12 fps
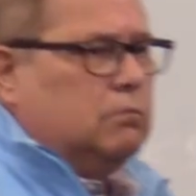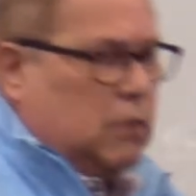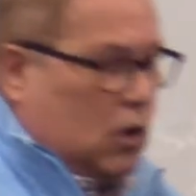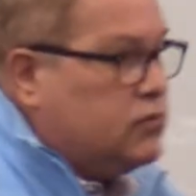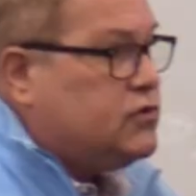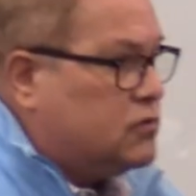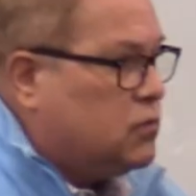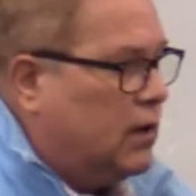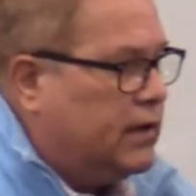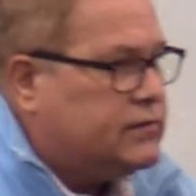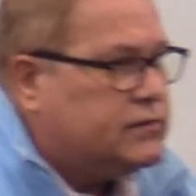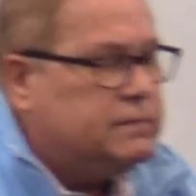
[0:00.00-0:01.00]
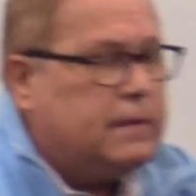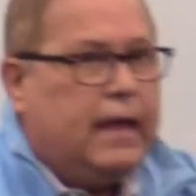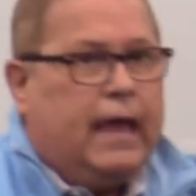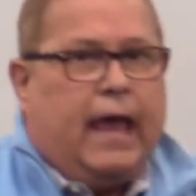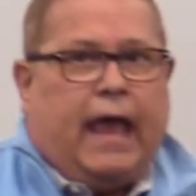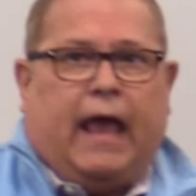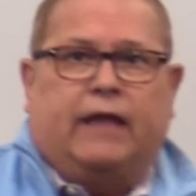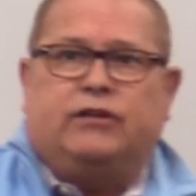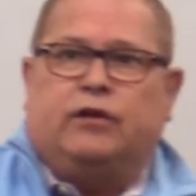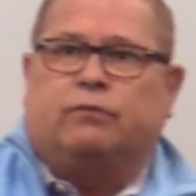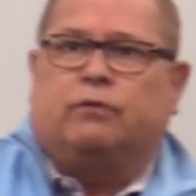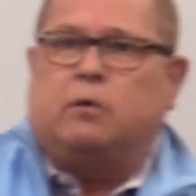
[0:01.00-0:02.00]
Moses was. And do
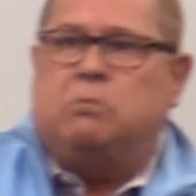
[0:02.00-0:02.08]
you